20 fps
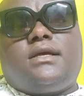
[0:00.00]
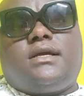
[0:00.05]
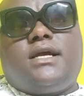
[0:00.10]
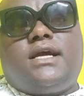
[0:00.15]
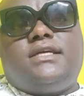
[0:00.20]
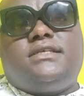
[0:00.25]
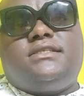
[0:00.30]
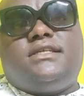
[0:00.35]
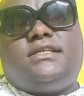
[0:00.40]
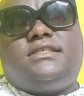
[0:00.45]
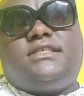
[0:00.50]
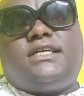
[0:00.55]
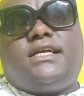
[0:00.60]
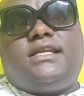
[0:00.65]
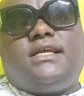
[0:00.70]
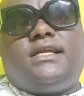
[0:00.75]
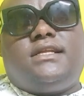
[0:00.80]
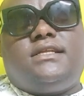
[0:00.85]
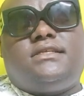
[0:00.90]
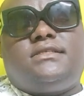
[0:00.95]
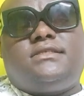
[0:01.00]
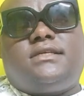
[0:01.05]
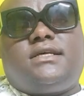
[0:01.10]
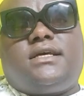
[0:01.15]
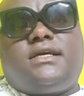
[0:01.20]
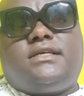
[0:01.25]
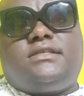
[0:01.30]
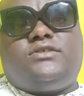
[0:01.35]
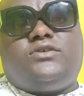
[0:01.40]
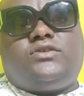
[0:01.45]
Guys, the channel is
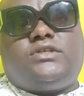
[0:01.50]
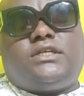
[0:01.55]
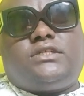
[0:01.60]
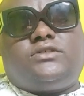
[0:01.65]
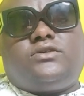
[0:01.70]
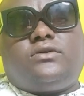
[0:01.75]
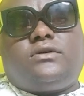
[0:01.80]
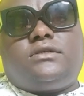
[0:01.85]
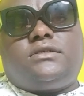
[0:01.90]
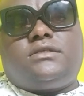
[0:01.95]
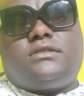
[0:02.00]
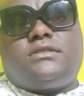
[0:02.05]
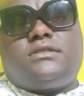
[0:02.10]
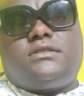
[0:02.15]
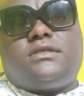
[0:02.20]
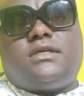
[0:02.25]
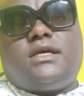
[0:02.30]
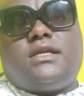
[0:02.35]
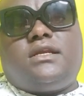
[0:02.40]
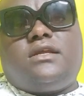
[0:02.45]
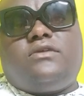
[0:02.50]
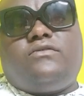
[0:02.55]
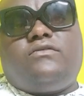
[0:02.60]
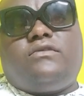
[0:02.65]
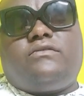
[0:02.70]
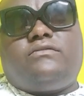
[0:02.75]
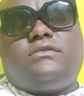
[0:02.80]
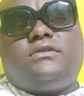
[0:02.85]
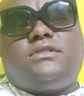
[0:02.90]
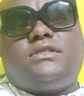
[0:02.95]
uh, Siocha Talks, and if
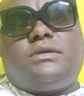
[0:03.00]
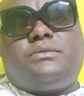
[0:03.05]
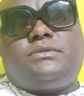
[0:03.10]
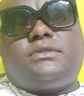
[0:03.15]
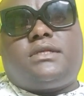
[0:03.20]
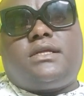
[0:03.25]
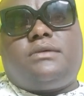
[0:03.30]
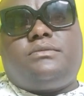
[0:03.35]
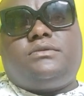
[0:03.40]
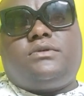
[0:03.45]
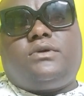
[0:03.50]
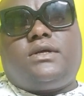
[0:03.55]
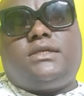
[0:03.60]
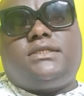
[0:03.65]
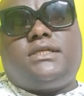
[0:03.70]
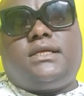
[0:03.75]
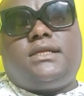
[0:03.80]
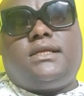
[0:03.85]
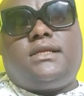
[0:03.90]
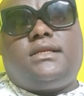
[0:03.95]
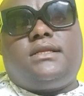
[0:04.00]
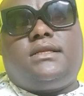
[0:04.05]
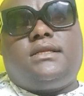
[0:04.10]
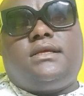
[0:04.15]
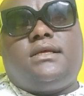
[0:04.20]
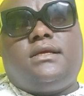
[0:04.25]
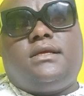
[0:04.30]
you have not subscribed to our channel,